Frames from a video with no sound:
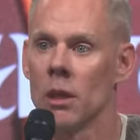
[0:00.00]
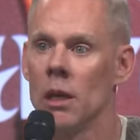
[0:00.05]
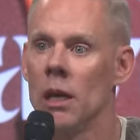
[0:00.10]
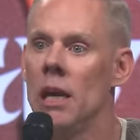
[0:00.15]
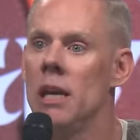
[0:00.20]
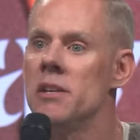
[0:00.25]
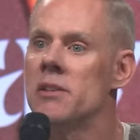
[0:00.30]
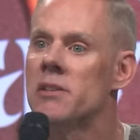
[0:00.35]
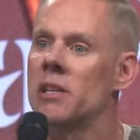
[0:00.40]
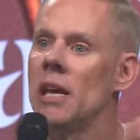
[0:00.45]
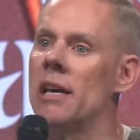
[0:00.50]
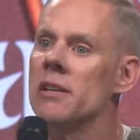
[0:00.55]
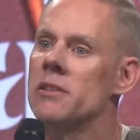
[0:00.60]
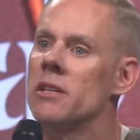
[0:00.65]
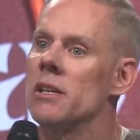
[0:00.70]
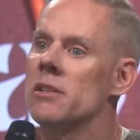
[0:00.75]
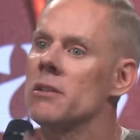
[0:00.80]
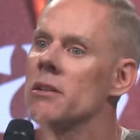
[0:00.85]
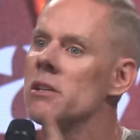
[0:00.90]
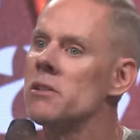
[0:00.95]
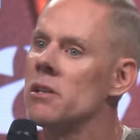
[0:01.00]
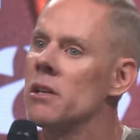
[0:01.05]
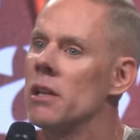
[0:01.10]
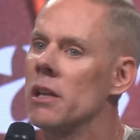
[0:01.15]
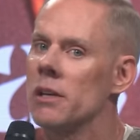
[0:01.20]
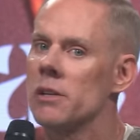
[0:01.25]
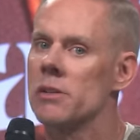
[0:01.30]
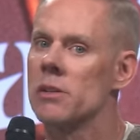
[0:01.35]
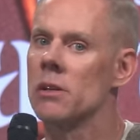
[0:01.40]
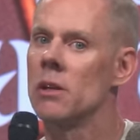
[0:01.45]
He says this, listen to
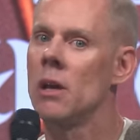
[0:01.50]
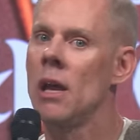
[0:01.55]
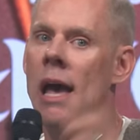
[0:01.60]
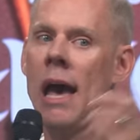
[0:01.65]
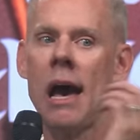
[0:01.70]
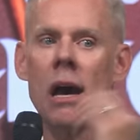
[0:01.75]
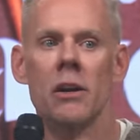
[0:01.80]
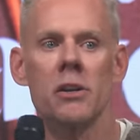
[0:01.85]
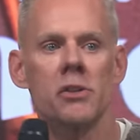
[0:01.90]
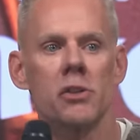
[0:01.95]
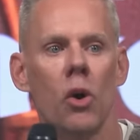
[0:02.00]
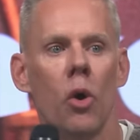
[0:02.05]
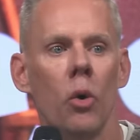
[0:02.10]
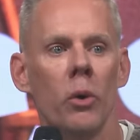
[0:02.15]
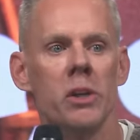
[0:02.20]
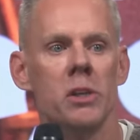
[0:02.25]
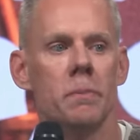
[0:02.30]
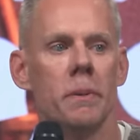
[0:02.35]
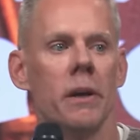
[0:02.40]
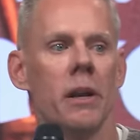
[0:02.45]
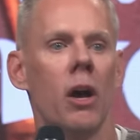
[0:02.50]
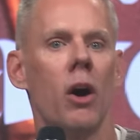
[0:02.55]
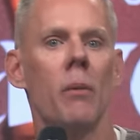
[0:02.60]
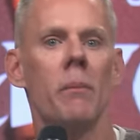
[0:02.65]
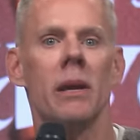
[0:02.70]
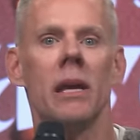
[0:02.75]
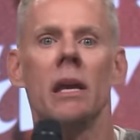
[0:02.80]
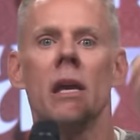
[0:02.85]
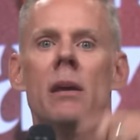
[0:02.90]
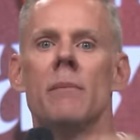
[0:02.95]
this. How does the Holy Spirit help
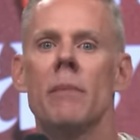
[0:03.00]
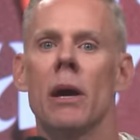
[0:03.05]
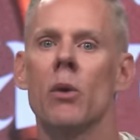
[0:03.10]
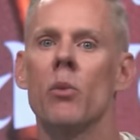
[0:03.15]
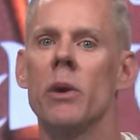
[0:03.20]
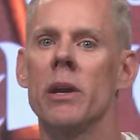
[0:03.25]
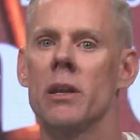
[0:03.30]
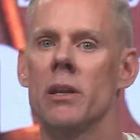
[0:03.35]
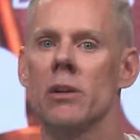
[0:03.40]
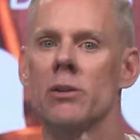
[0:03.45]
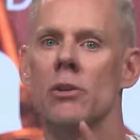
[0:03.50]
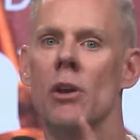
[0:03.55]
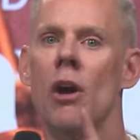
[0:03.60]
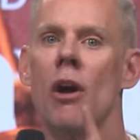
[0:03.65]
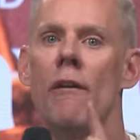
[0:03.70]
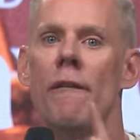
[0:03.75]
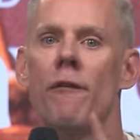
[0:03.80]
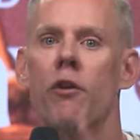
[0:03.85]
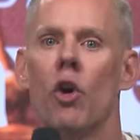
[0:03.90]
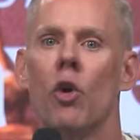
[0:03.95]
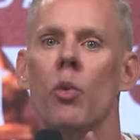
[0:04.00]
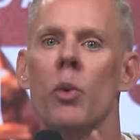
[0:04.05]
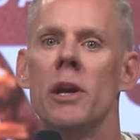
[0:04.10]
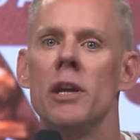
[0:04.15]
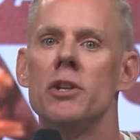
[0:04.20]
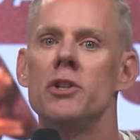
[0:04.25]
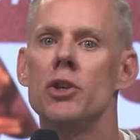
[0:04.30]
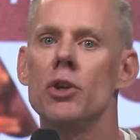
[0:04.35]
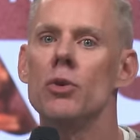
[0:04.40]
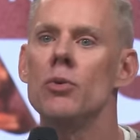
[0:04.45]
me in my weakness? For we
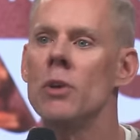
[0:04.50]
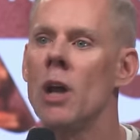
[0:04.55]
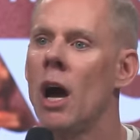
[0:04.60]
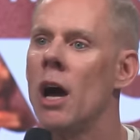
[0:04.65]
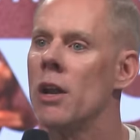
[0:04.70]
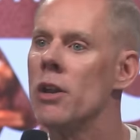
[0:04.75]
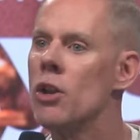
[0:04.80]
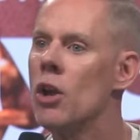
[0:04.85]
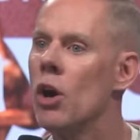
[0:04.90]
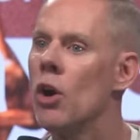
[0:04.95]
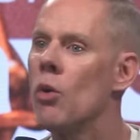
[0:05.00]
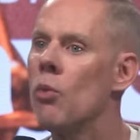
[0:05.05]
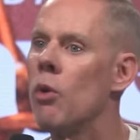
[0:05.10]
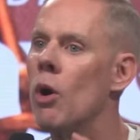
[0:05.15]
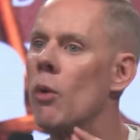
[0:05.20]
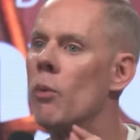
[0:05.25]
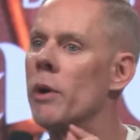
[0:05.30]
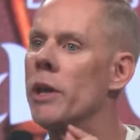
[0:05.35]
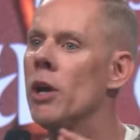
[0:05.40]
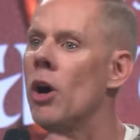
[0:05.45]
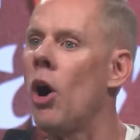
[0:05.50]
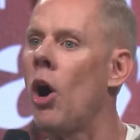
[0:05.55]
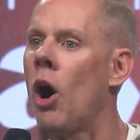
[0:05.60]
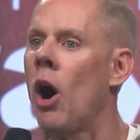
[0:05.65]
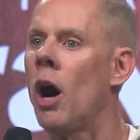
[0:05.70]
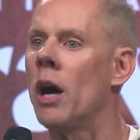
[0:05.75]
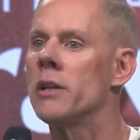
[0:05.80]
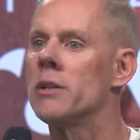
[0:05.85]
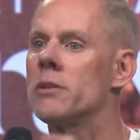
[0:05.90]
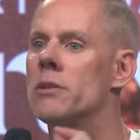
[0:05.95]
do not know what we
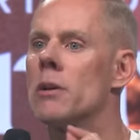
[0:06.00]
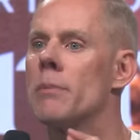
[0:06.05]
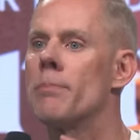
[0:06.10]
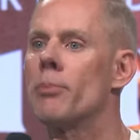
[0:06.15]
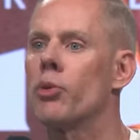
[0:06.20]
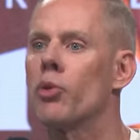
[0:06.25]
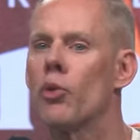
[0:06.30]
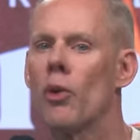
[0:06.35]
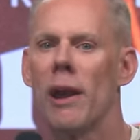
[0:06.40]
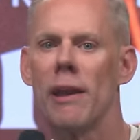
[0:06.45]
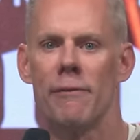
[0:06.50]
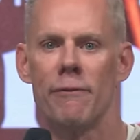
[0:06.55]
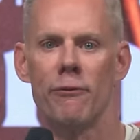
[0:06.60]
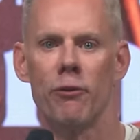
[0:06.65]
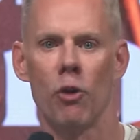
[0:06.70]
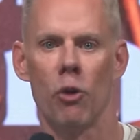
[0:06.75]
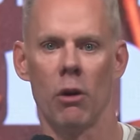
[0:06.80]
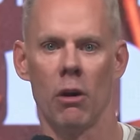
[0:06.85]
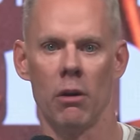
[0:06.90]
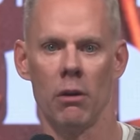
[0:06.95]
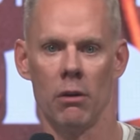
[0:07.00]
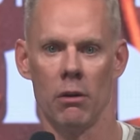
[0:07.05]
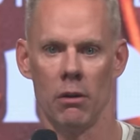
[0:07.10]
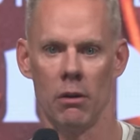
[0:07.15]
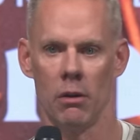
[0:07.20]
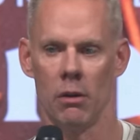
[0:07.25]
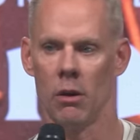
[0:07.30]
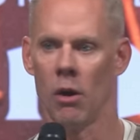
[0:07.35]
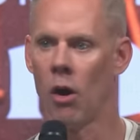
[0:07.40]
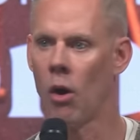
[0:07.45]
ought to pray for.
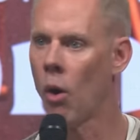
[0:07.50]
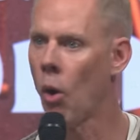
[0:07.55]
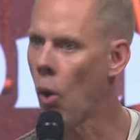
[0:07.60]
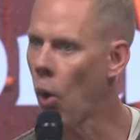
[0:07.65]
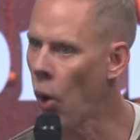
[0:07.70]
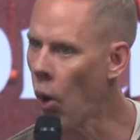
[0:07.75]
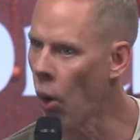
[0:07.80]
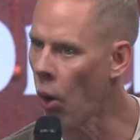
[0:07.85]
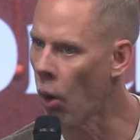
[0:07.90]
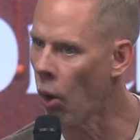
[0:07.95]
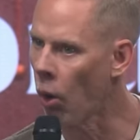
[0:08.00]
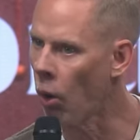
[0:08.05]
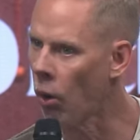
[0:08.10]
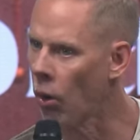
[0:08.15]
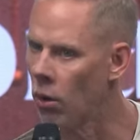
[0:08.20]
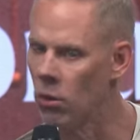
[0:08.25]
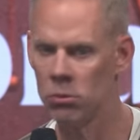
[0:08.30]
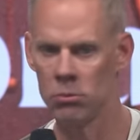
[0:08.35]
Oh.